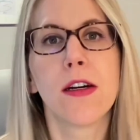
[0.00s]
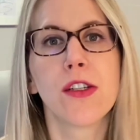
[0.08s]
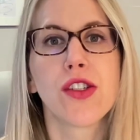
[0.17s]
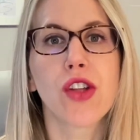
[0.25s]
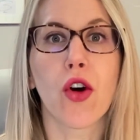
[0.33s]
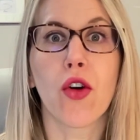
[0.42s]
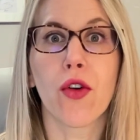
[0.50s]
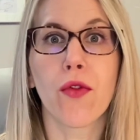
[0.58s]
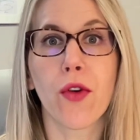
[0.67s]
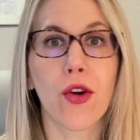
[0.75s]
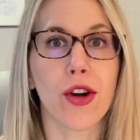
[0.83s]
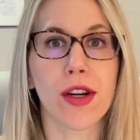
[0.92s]
So
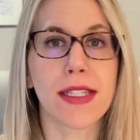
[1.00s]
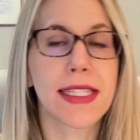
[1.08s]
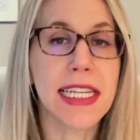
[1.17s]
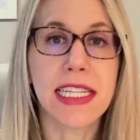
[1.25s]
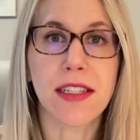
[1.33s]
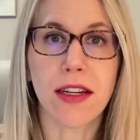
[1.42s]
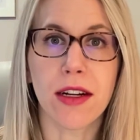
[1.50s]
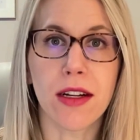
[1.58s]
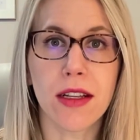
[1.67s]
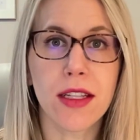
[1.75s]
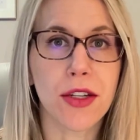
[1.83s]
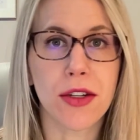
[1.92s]
for
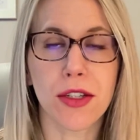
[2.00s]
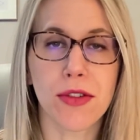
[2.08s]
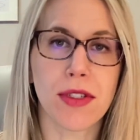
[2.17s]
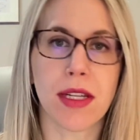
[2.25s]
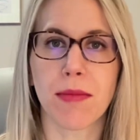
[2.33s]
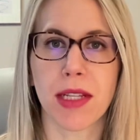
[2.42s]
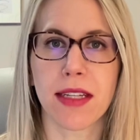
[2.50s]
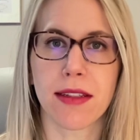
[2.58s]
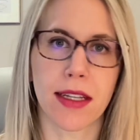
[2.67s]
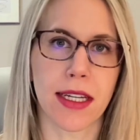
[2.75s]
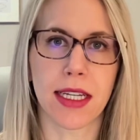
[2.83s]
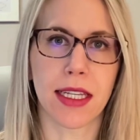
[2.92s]
seasonal, you could do something
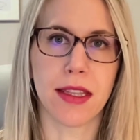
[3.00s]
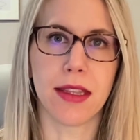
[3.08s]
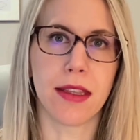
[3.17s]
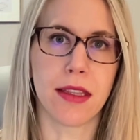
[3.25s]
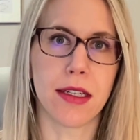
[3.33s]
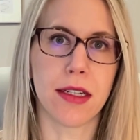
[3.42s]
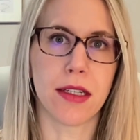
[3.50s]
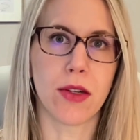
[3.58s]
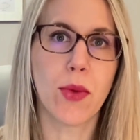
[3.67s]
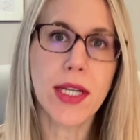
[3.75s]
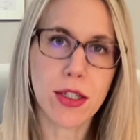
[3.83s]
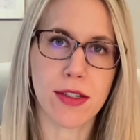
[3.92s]
like in the
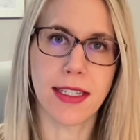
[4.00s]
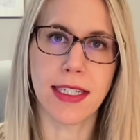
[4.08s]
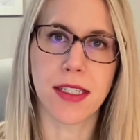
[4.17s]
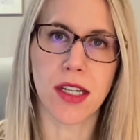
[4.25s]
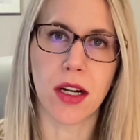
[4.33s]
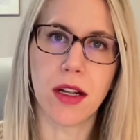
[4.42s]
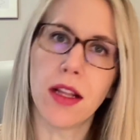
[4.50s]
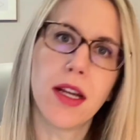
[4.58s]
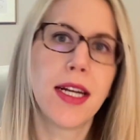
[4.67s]
winter seasonal,